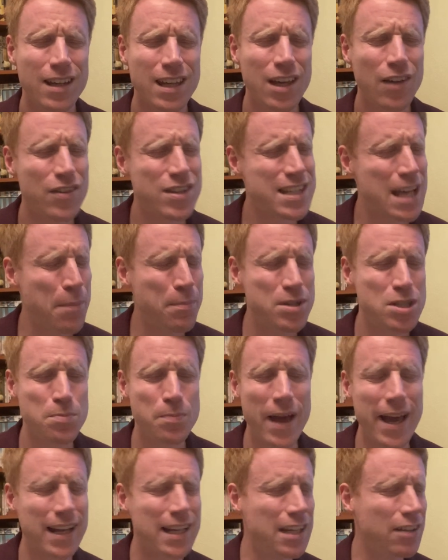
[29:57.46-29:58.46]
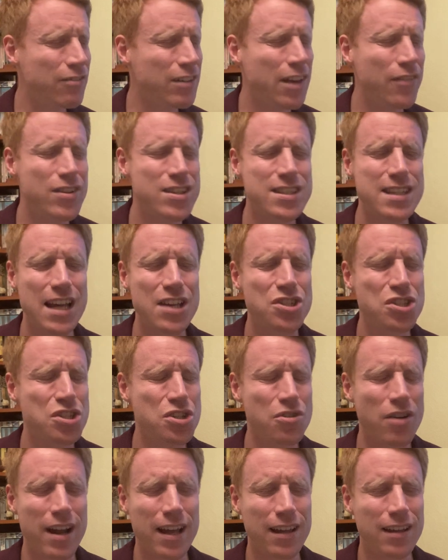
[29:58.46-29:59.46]
Give us that perspective, give us that
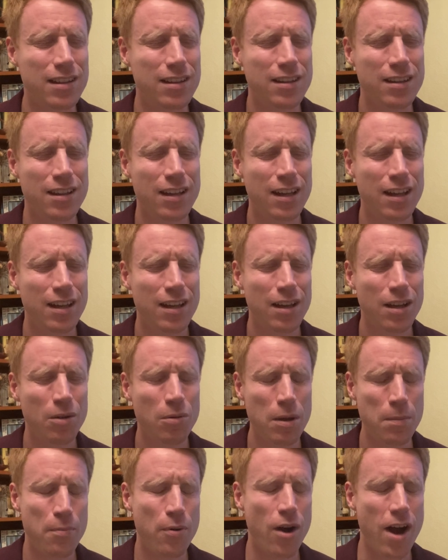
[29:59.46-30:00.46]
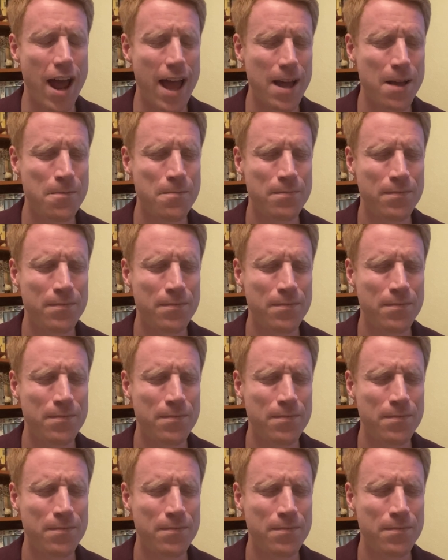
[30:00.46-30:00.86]
strength, we pray.